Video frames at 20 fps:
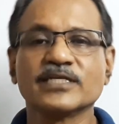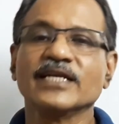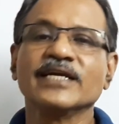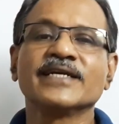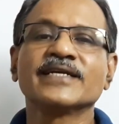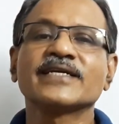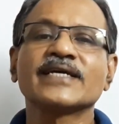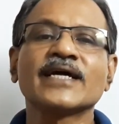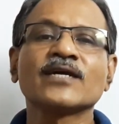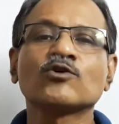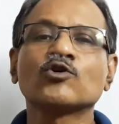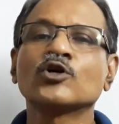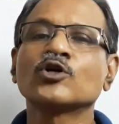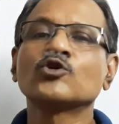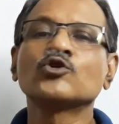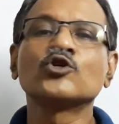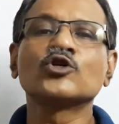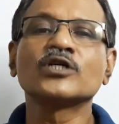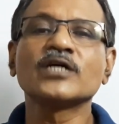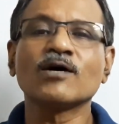cylinder and cone do
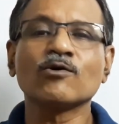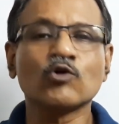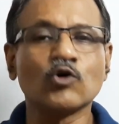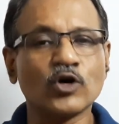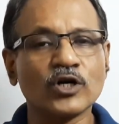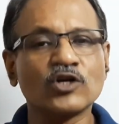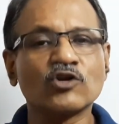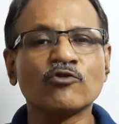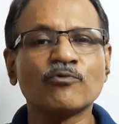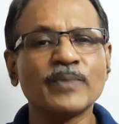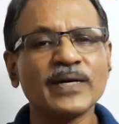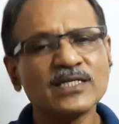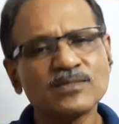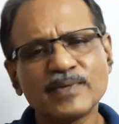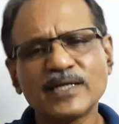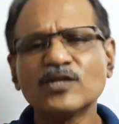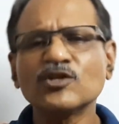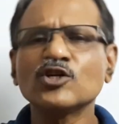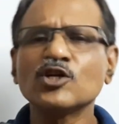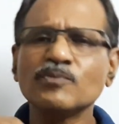not have corner of base,
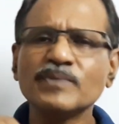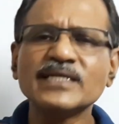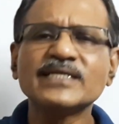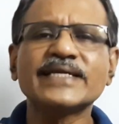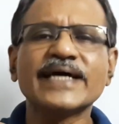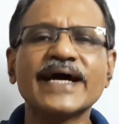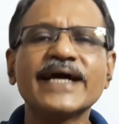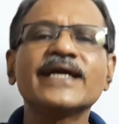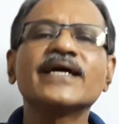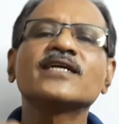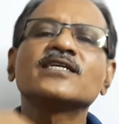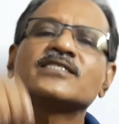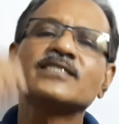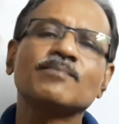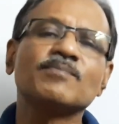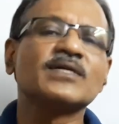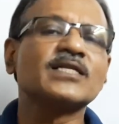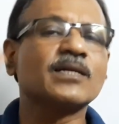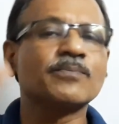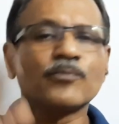but it will be tied at some
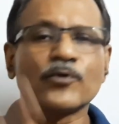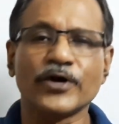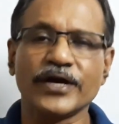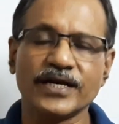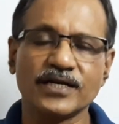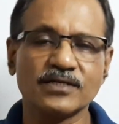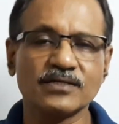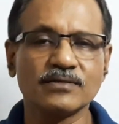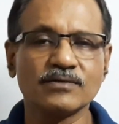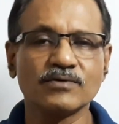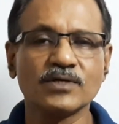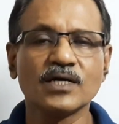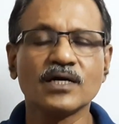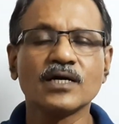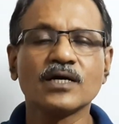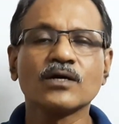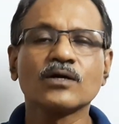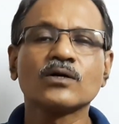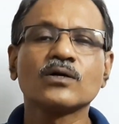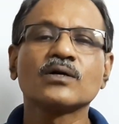other point.
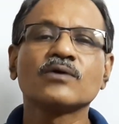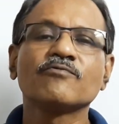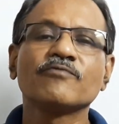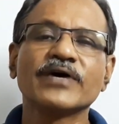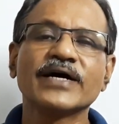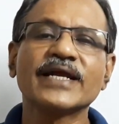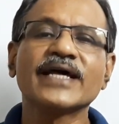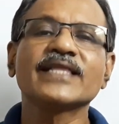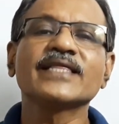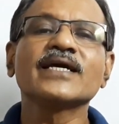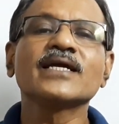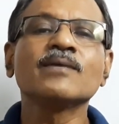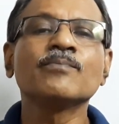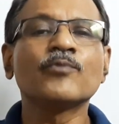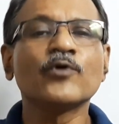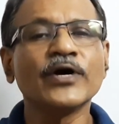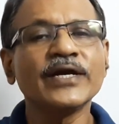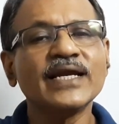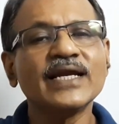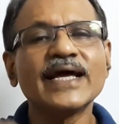Where are the
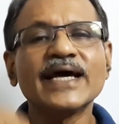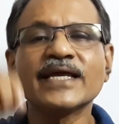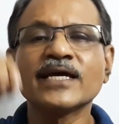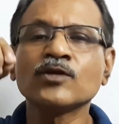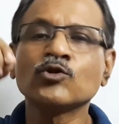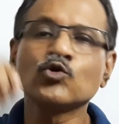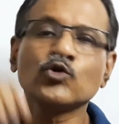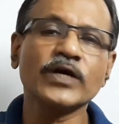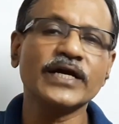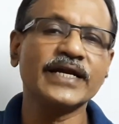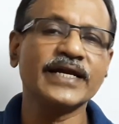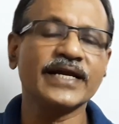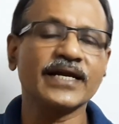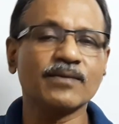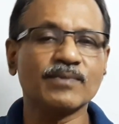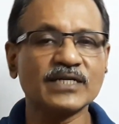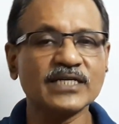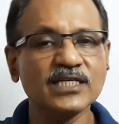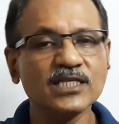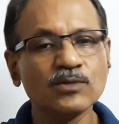point? But
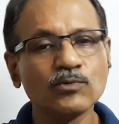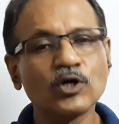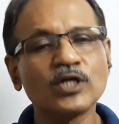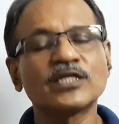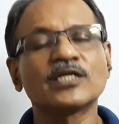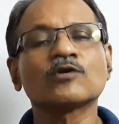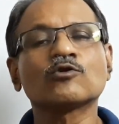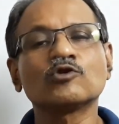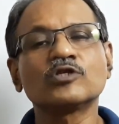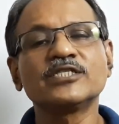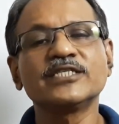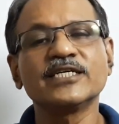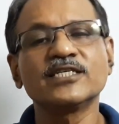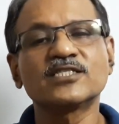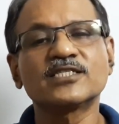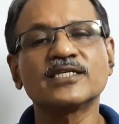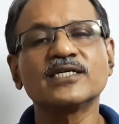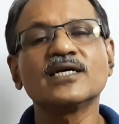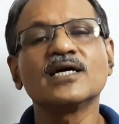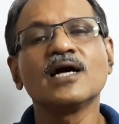this is the questions.
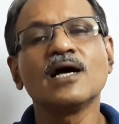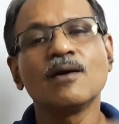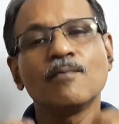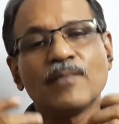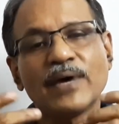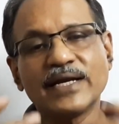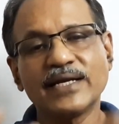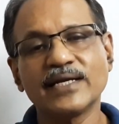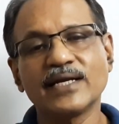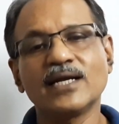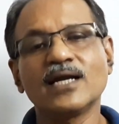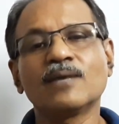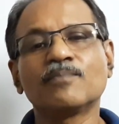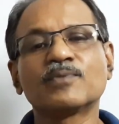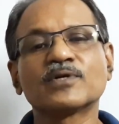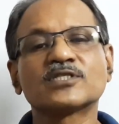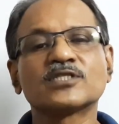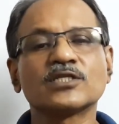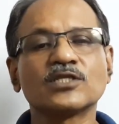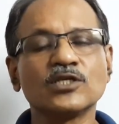Matella,
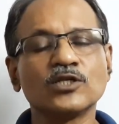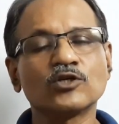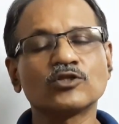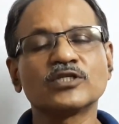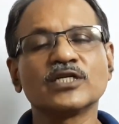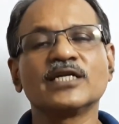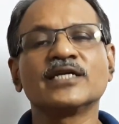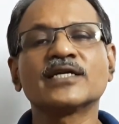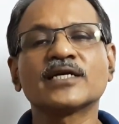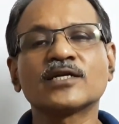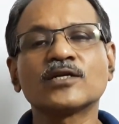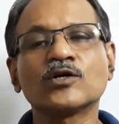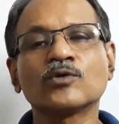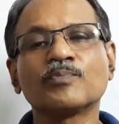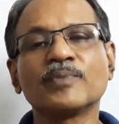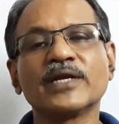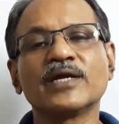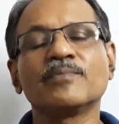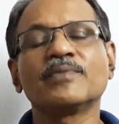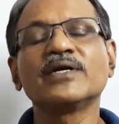prisatin, or cylinder, or
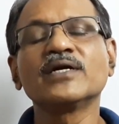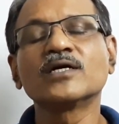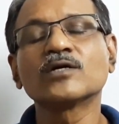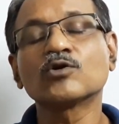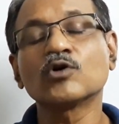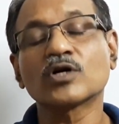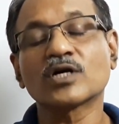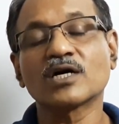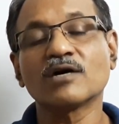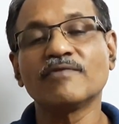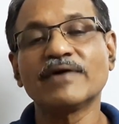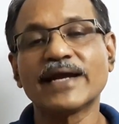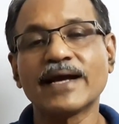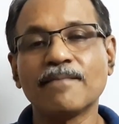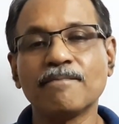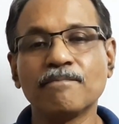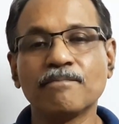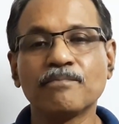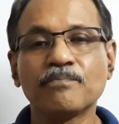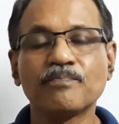pyramid, or
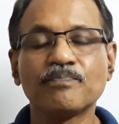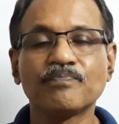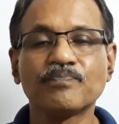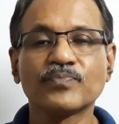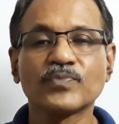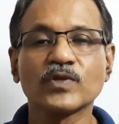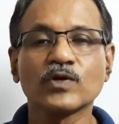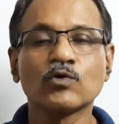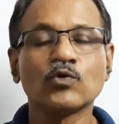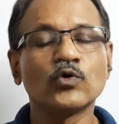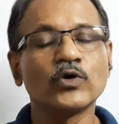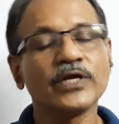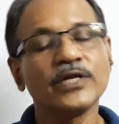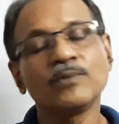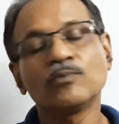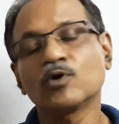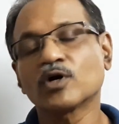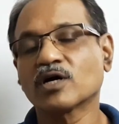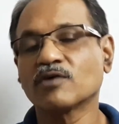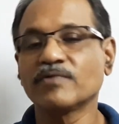cocover. Cone in a
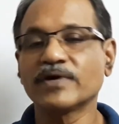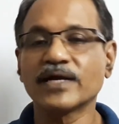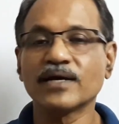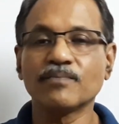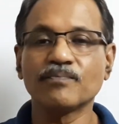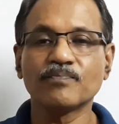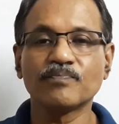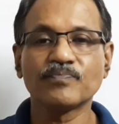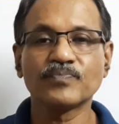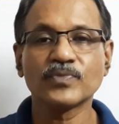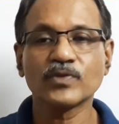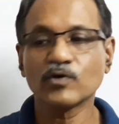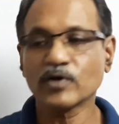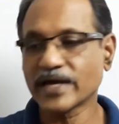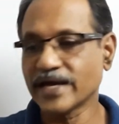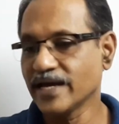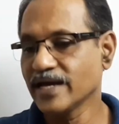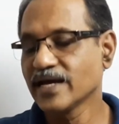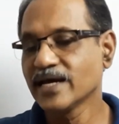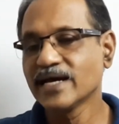cocover.
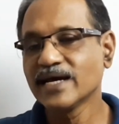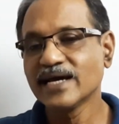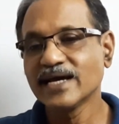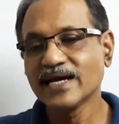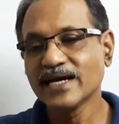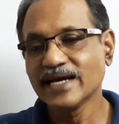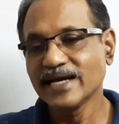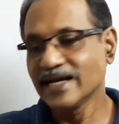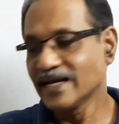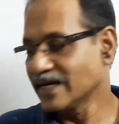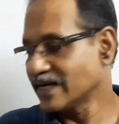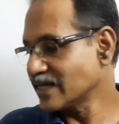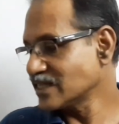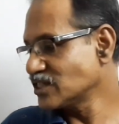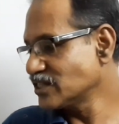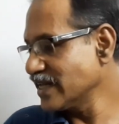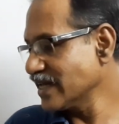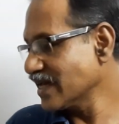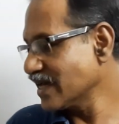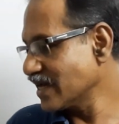Okay.
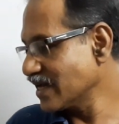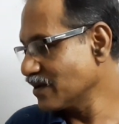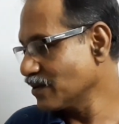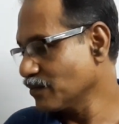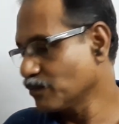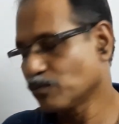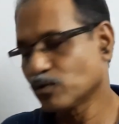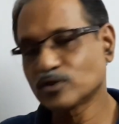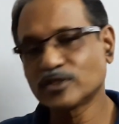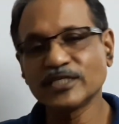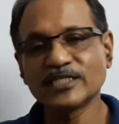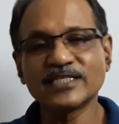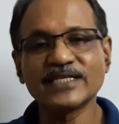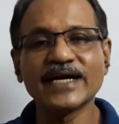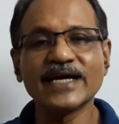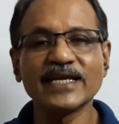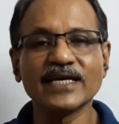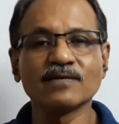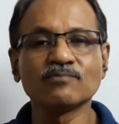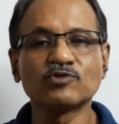Interesting position,
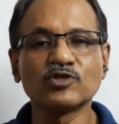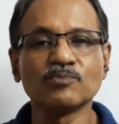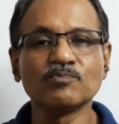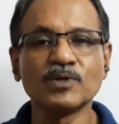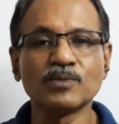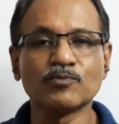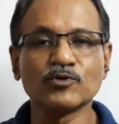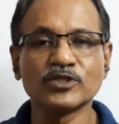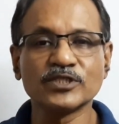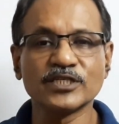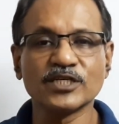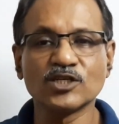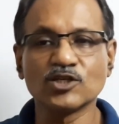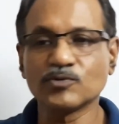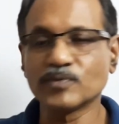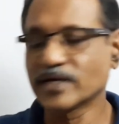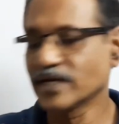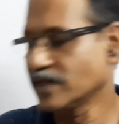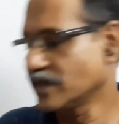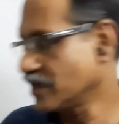I give simple
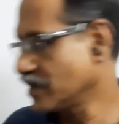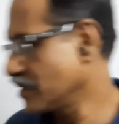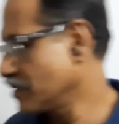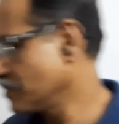position.